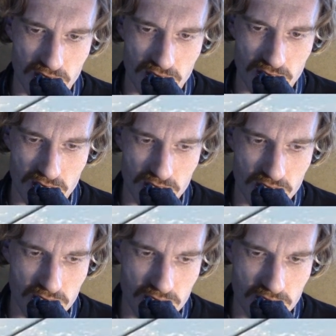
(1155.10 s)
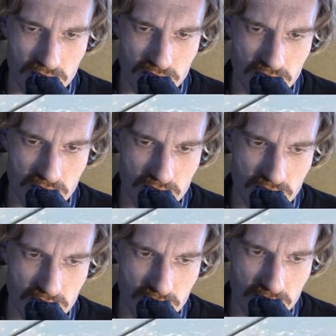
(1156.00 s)

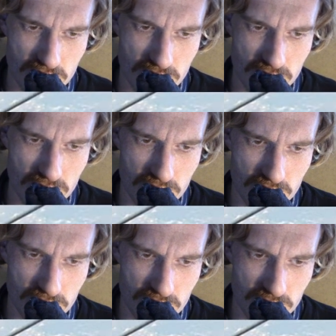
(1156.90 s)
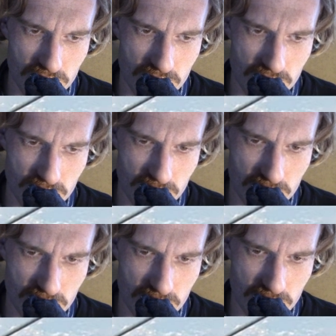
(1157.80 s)

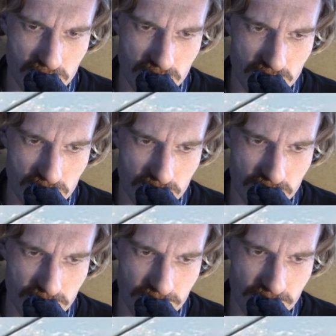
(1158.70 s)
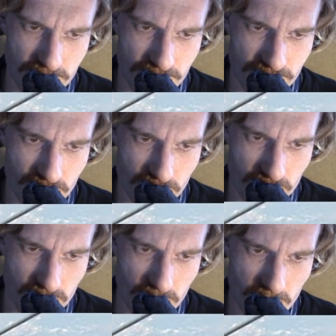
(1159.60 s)

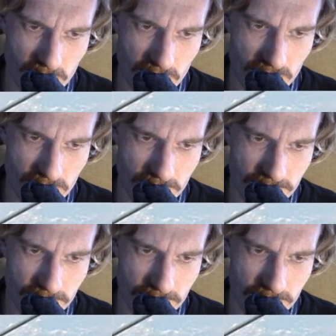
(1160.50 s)
[no speech]